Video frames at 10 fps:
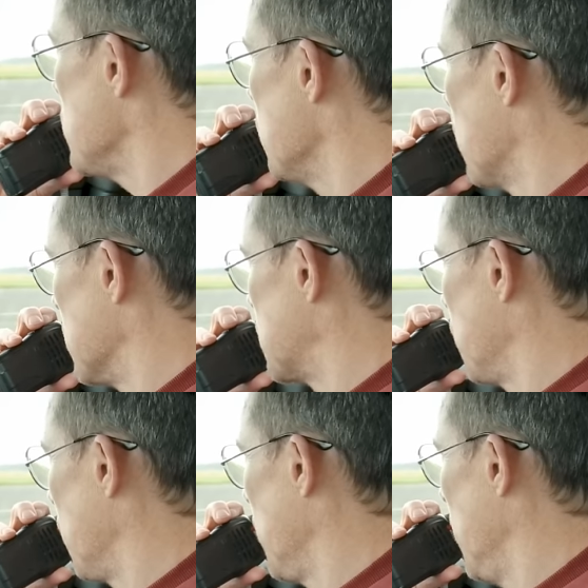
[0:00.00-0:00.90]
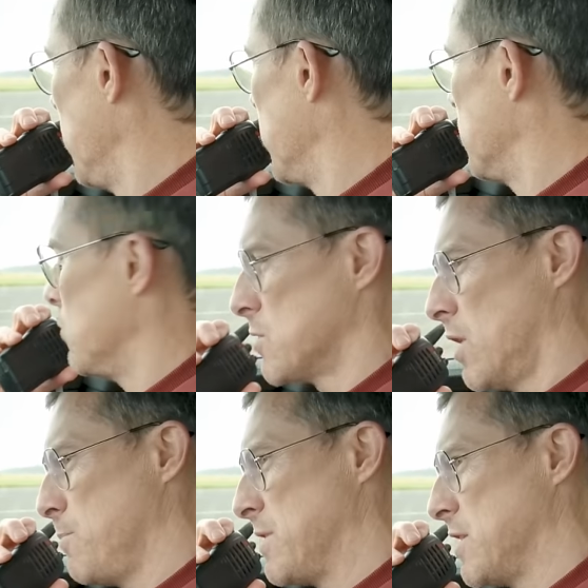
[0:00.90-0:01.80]
you guys doing on the line, or was
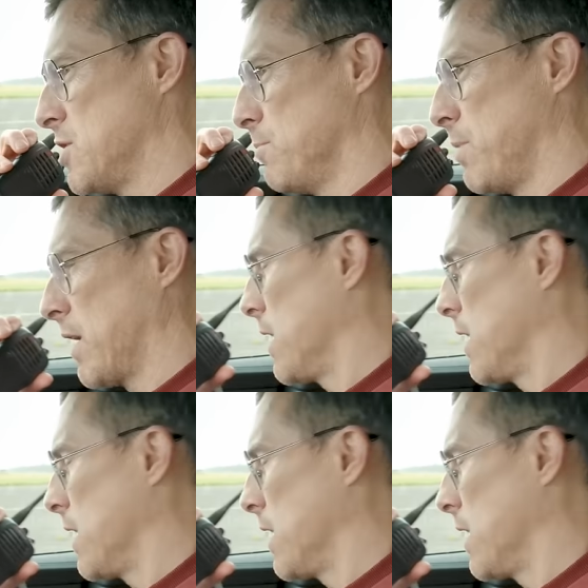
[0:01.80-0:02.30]
I busy jumping